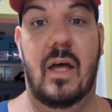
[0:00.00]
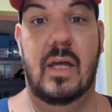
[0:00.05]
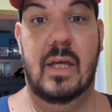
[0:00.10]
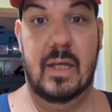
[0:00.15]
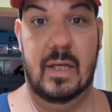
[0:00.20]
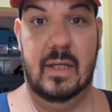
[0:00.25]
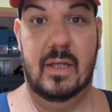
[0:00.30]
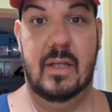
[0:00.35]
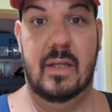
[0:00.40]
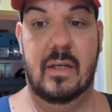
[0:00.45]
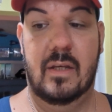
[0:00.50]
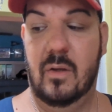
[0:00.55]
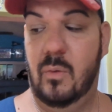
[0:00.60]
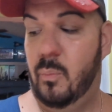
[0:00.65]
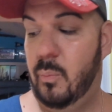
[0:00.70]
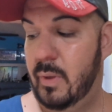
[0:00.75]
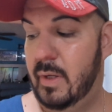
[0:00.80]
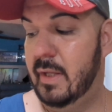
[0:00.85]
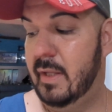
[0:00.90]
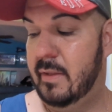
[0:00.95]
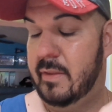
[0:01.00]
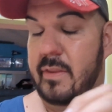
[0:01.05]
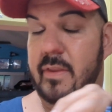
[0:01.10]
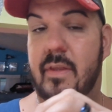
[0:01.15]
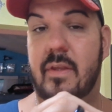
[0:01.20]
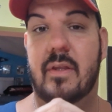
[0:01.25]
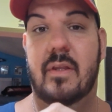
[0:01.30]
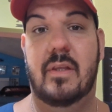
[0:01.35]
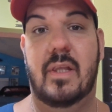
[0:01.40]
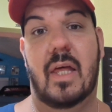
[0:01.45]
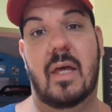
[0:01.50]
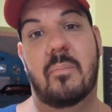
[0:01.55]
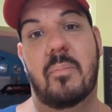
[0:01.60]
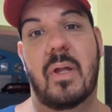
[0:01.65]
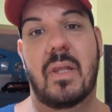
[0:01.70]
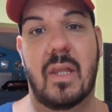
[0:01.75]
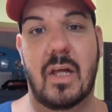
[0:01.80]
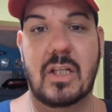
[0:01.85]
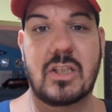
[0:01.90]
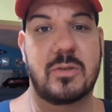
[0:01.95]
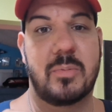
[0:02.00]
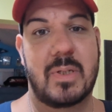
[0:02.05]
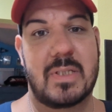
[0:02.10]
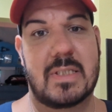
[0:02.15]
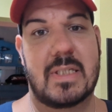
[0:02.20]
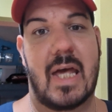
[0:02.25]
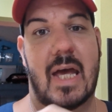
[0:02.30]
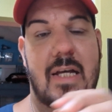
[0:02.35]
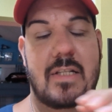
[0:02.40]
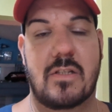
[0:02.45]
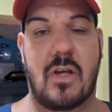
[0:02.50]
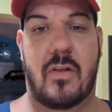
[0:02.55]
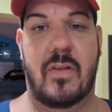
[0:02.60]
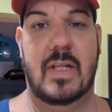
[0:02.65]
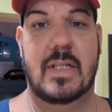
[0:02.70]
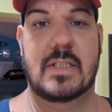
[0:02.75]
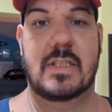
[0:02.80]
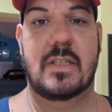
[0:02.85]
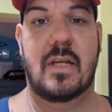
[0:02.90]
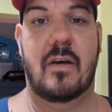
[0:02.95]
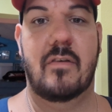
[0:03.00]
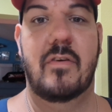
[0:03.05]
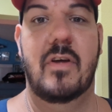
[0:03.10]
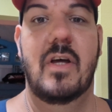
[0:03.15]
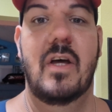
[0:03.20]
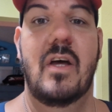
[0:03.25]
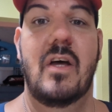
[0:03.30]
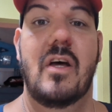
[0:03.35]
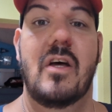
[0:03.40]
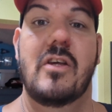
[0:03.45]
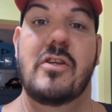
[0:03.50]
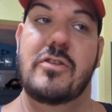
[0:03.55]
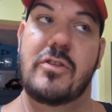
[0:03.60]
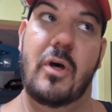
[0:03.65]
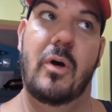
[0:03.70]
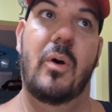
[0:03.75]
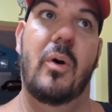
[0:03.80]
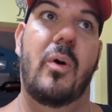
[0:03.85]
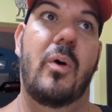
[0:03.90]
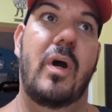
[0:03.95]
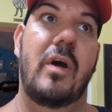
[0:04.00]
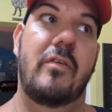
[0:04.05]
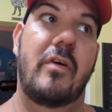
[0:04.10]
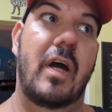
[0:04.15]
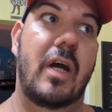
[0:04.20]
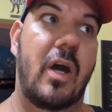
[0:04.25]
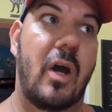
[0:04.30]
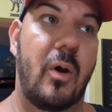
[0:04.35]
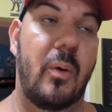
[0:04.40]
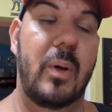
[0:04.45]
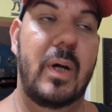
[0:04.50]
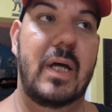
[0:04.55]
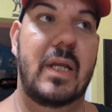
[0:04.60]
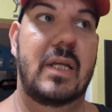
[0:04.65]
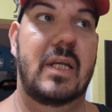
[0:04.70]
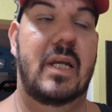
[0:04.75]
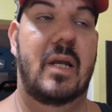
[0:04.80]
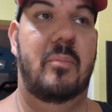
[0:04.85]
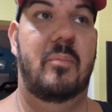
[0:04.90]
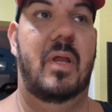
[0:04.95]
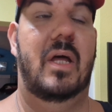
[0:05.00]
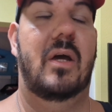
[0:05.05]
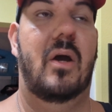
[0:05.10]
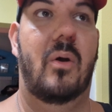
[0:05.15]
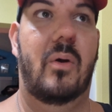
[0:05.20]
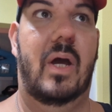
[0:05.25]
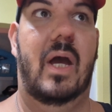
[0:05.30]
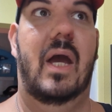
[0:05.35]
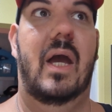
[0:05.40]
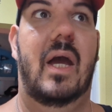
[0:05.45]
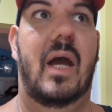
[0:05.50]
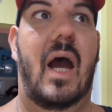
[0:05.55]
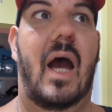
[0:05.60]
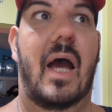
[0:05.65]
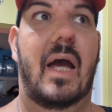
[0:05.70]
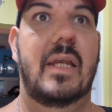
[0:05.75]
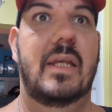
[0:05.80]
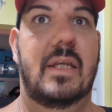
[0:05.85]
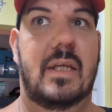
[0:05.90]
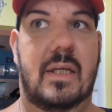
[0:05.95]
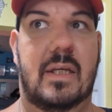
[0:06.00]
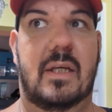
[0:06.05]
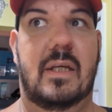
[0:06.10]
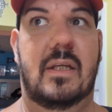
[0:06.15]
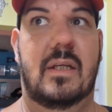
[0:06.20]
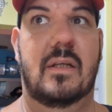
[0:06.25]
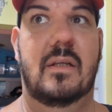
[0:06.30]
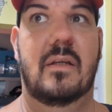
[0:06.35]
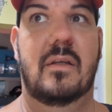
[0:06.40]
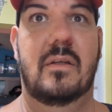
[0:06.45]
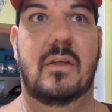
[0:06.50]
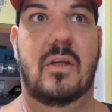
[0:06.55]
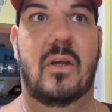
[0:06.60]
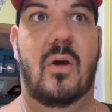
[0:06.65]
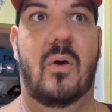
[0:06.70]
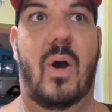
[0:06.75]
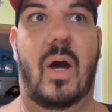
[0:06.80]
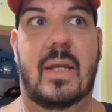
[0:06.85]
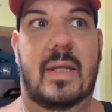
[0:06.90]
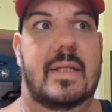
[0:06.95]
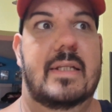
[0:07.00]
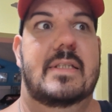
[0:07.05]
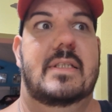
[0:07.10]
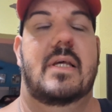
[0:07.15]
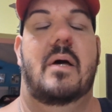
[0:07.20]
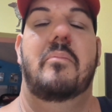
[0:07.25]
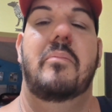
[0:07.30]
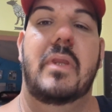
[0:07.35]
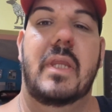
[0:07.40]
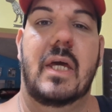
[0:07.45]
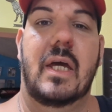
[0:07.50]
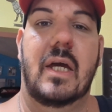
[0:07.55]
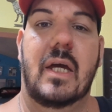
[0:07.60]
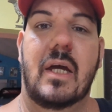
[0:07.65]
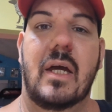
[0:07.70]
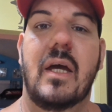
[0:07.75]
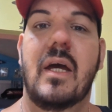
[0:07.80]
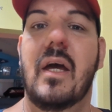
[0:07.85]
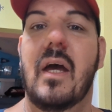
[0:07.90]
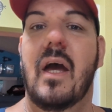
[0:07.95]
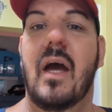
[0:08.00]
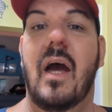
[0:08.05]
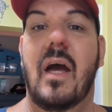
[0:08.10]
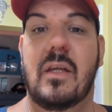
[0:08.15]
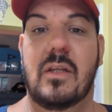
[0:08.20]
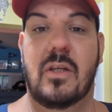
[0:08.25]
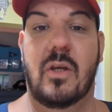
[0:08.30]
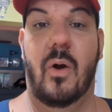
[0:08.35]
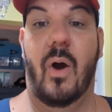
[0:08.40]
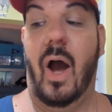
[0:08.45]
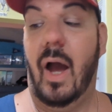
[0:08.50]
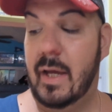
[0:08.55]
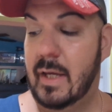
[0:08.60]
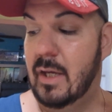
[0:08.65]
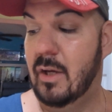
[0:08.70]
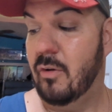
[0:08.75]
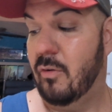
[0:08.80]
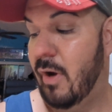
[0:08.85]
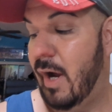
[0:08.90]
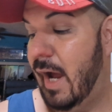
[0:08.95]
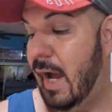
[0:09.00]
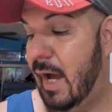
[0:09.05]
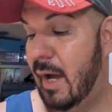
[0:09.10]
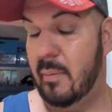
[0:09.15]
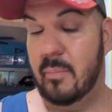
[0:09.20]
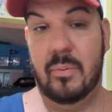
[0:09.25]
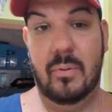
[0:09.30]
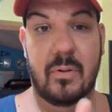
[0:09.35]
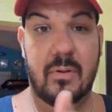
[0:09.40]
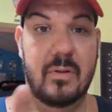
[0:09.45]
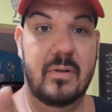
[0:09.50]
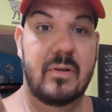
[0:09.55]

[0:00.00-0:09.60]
in with like my lunch, my snacks, all that stuff. So if I go in and I'm like, okay, I need something, I can grab